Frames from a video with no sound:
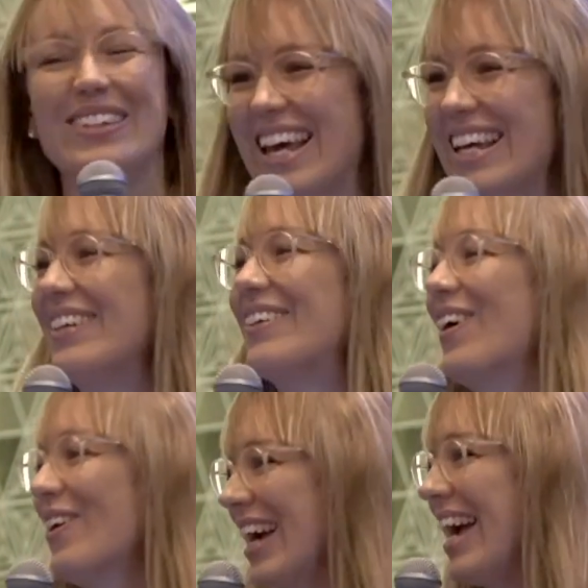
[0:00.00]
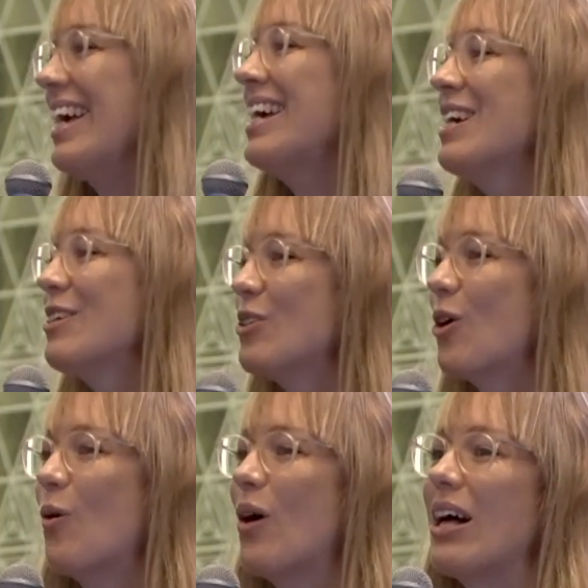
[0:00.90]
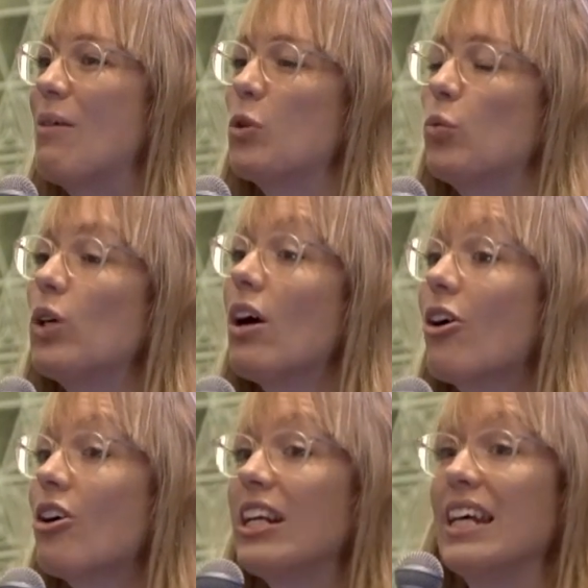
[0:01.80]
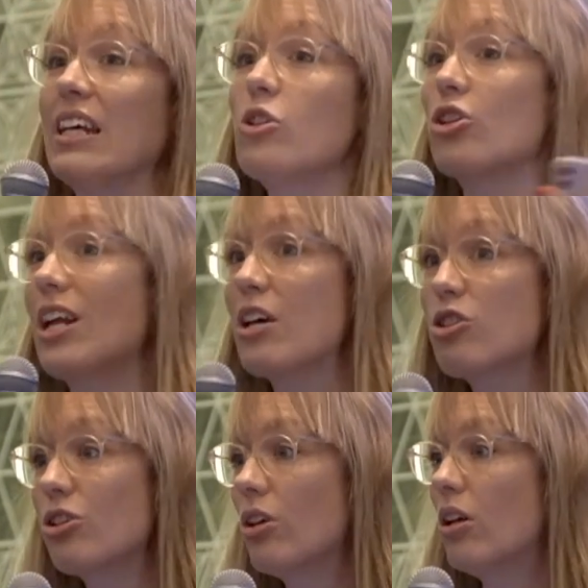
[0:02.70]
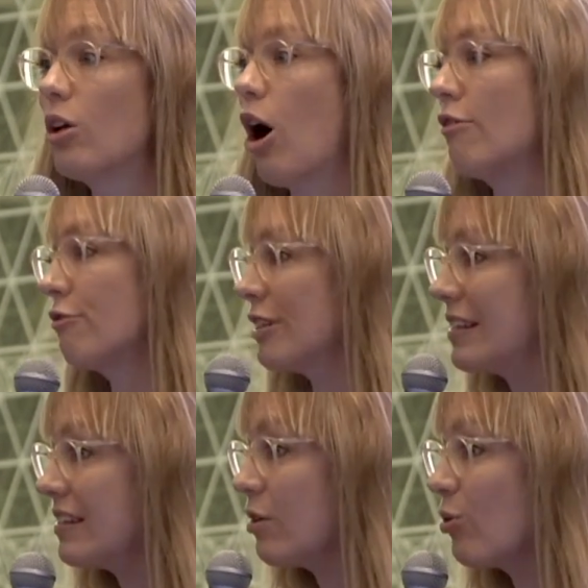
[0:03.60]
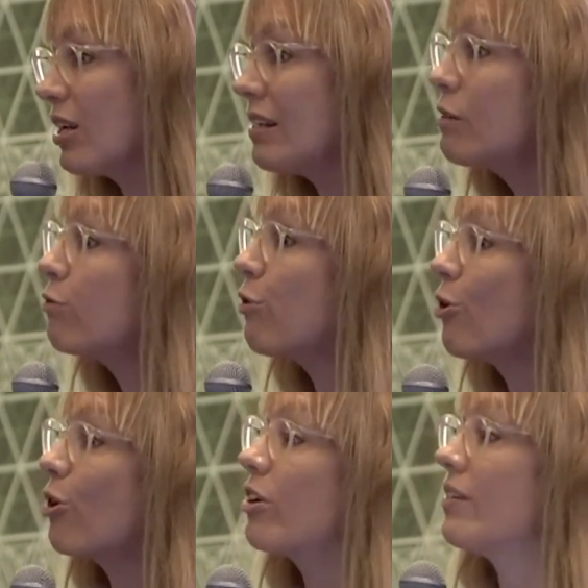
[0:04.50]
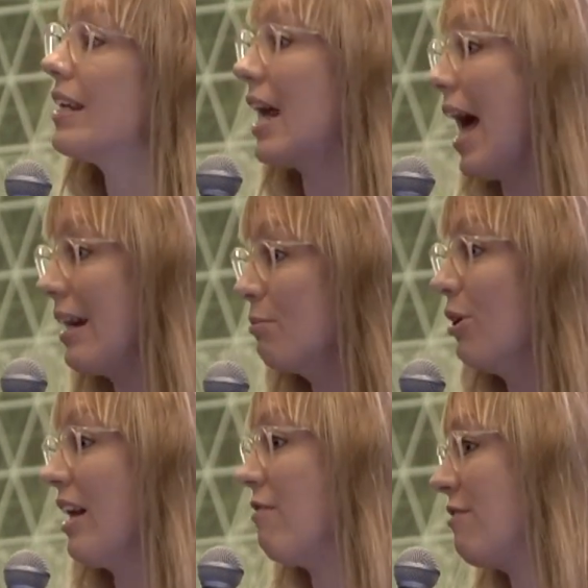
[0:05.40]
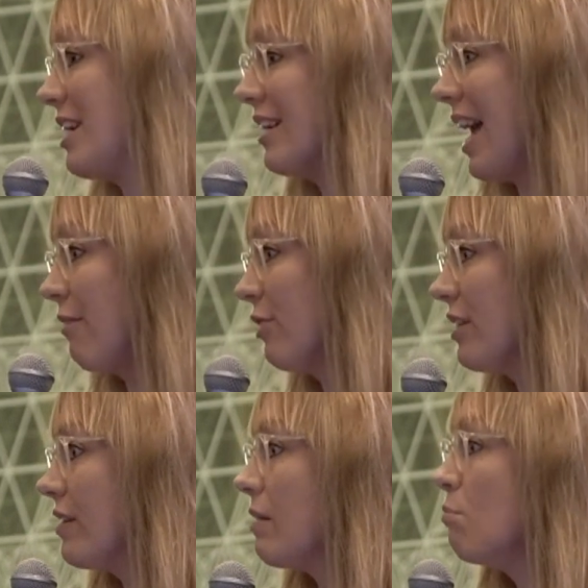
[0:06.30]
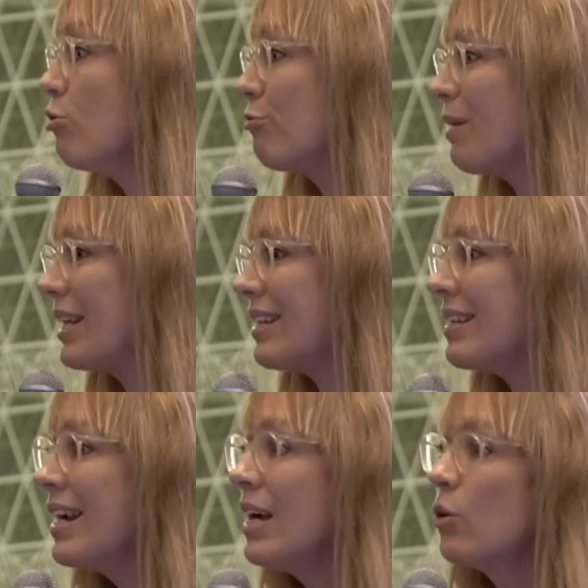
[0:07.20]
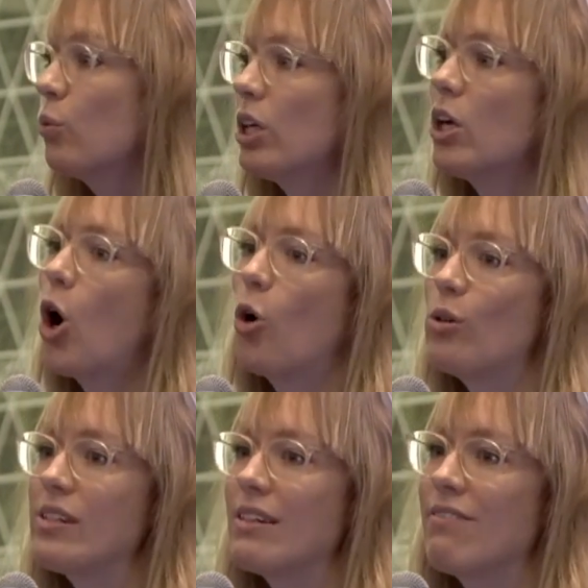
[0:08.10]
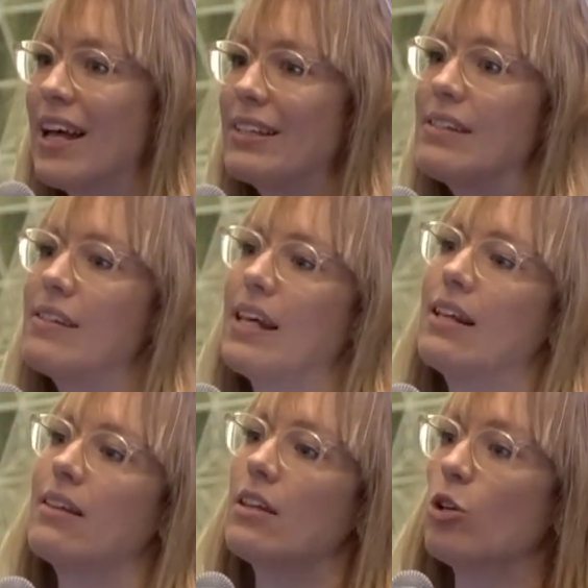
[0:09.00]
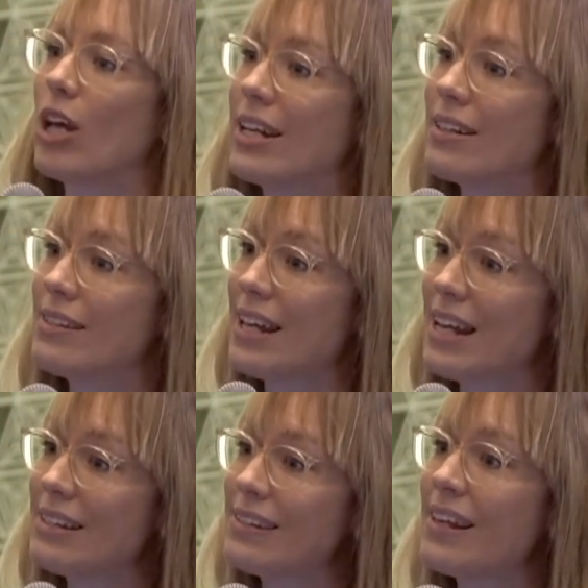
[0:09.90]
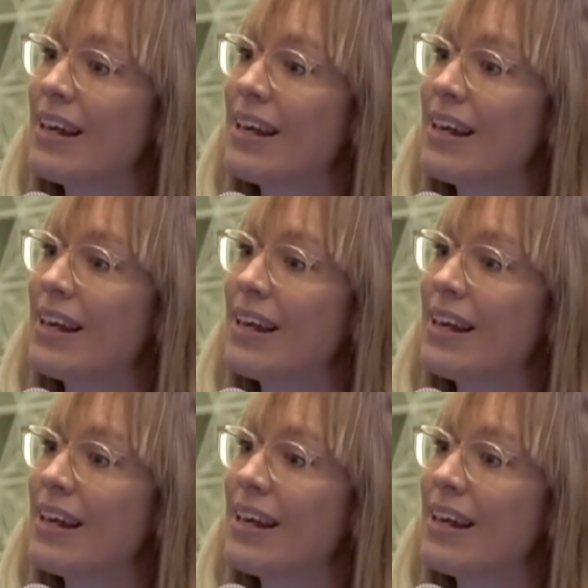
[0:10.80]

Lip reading: Thank you. Okay. So we are an international conference series for the animal and vegan advocacy movement. We host events in the United States,